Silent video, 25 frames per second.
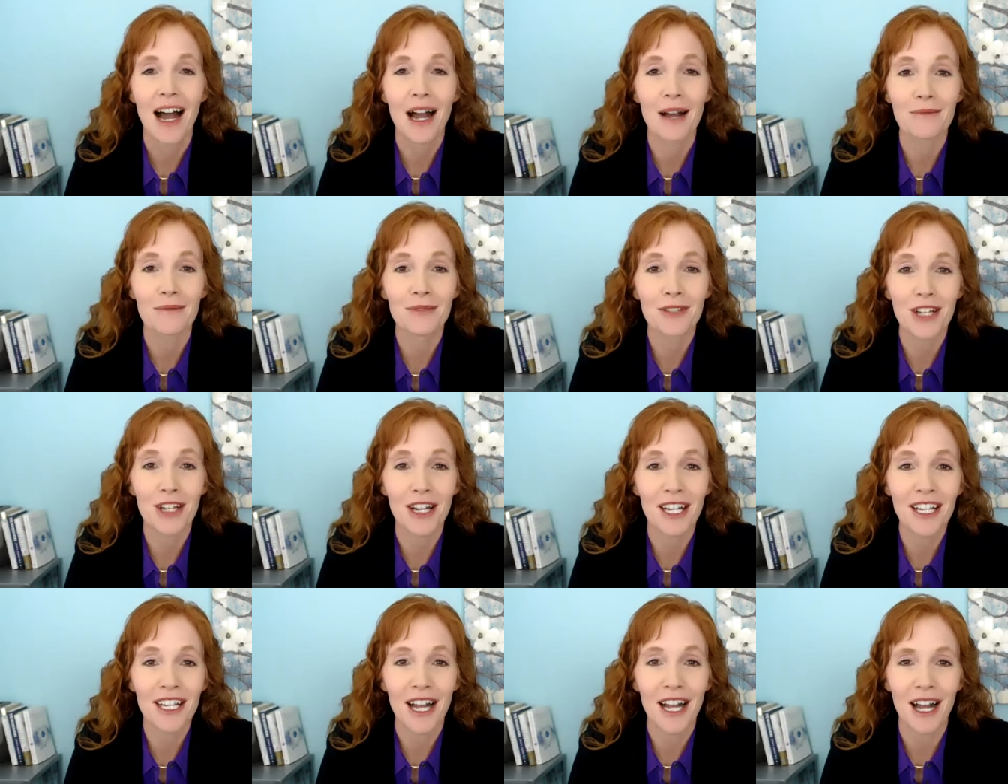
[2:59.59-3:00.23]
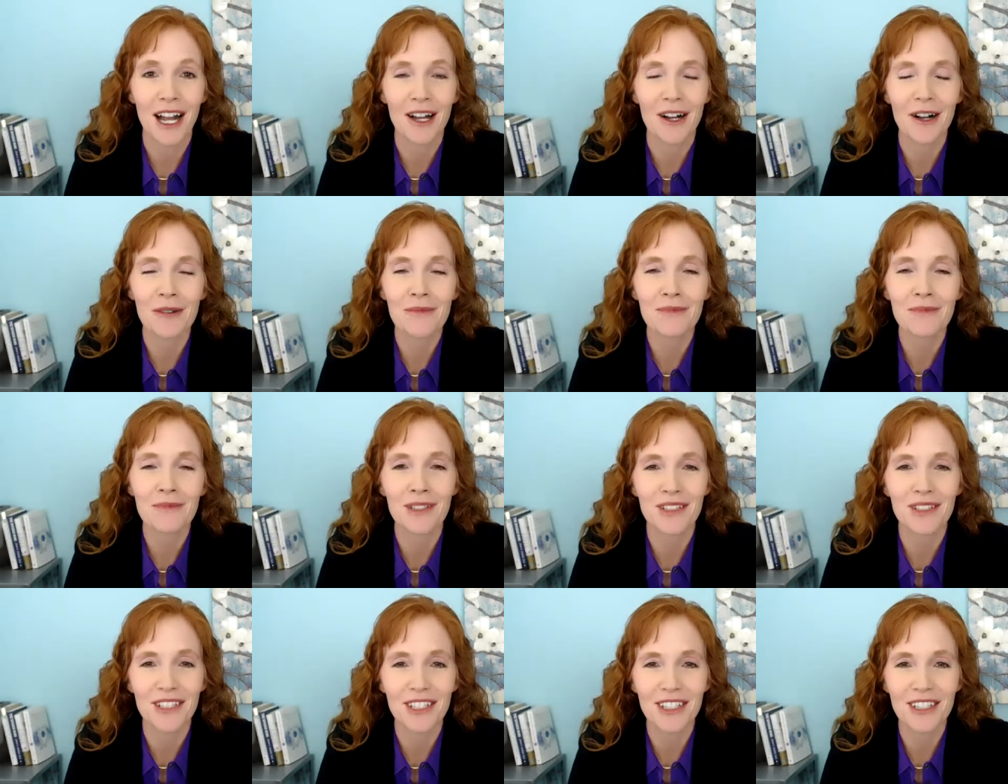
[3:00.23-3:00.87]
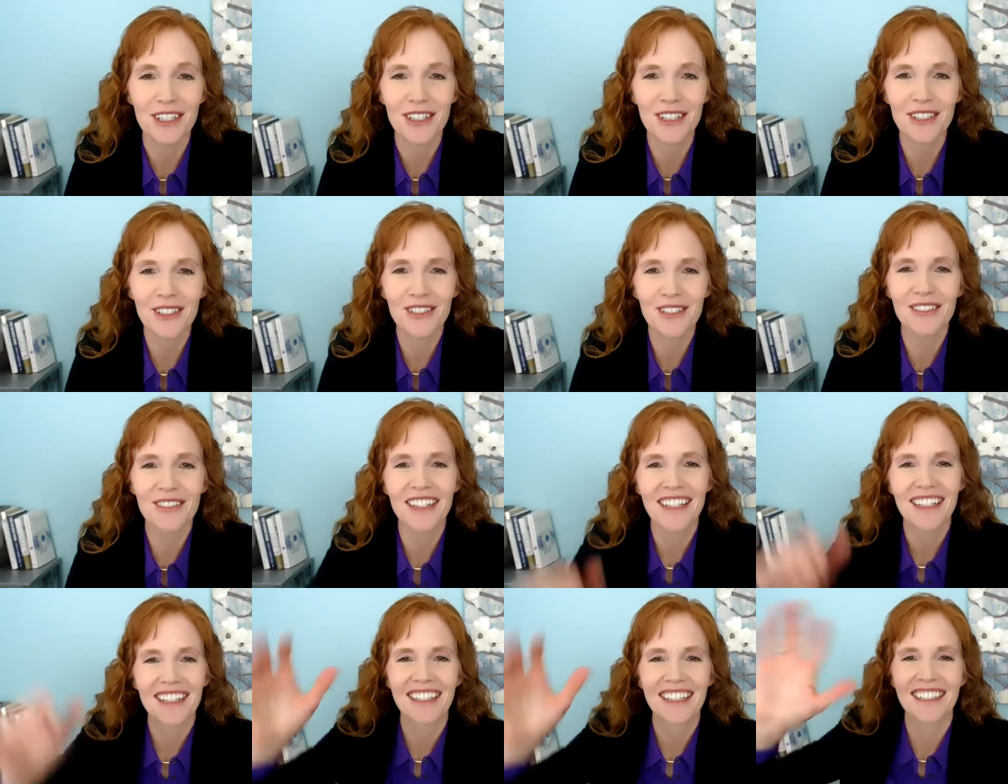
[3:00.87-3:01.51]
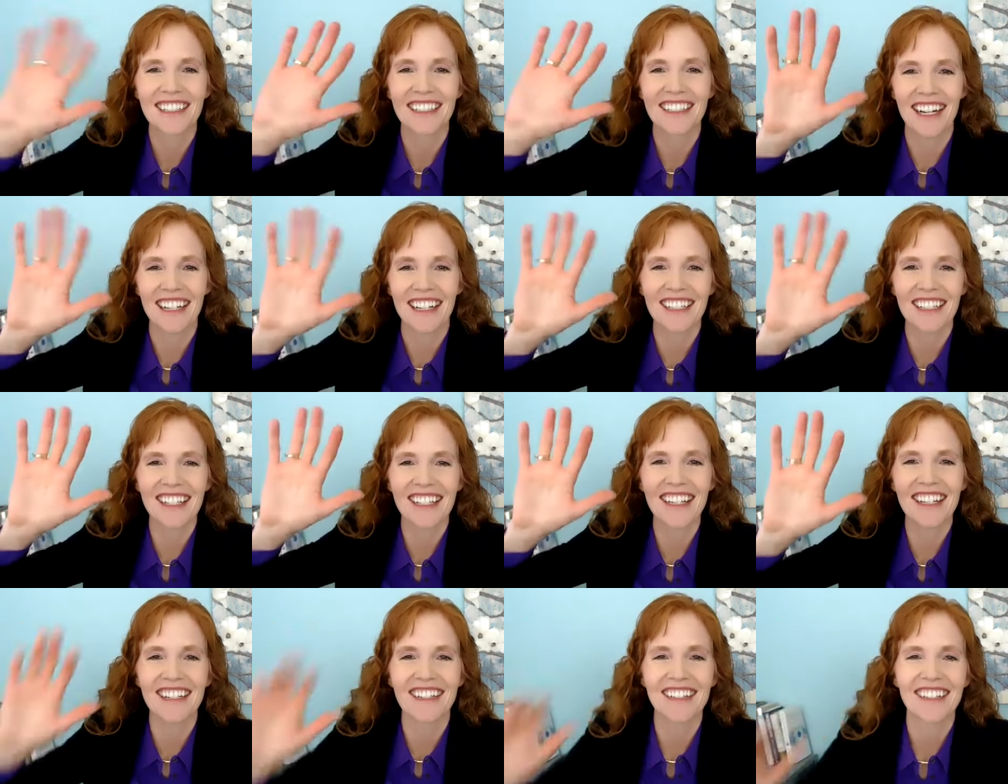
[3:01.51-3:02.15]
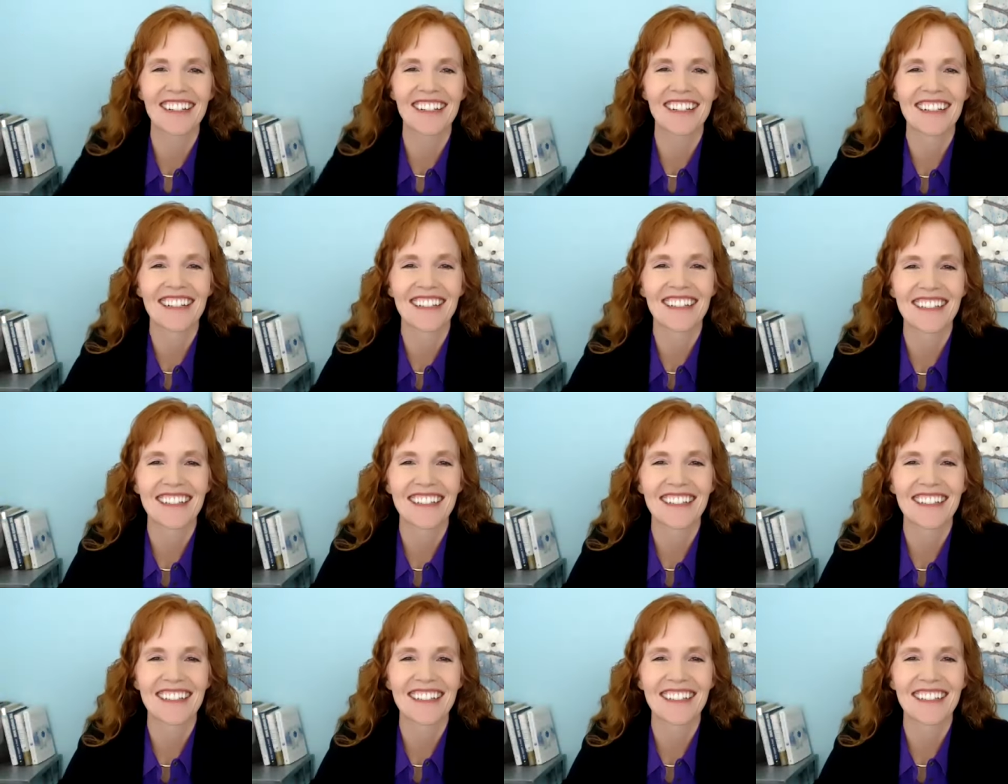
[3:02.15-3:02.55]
I'm Jenny. I hope to see you soon. Talk to you later.